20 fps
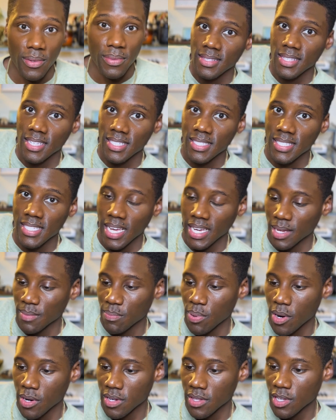The second
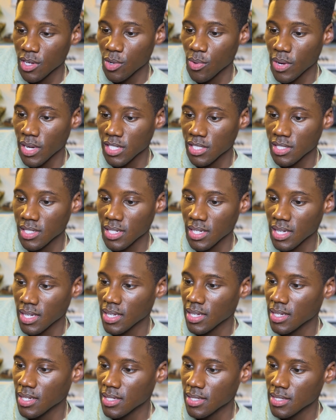part of the question
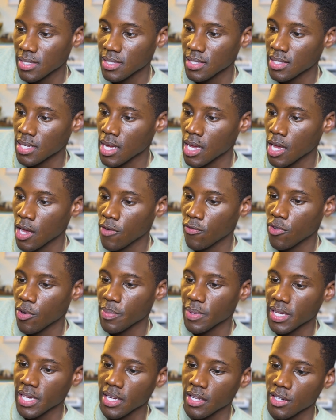is, for
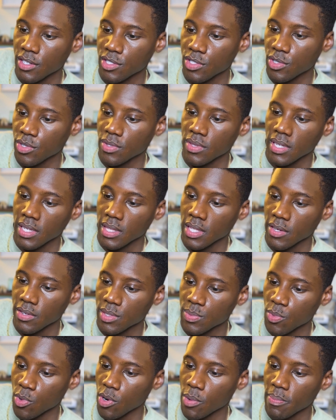beginners, do you think there is
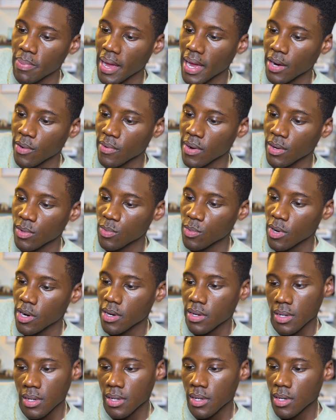more background
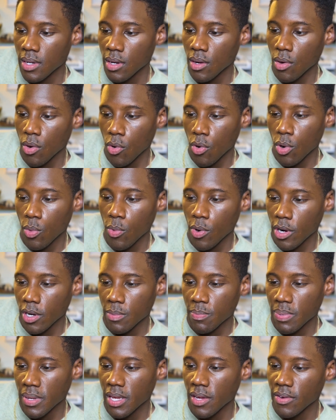work or
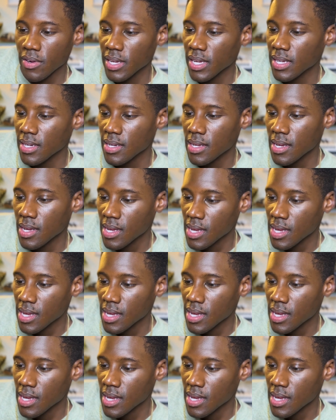work period?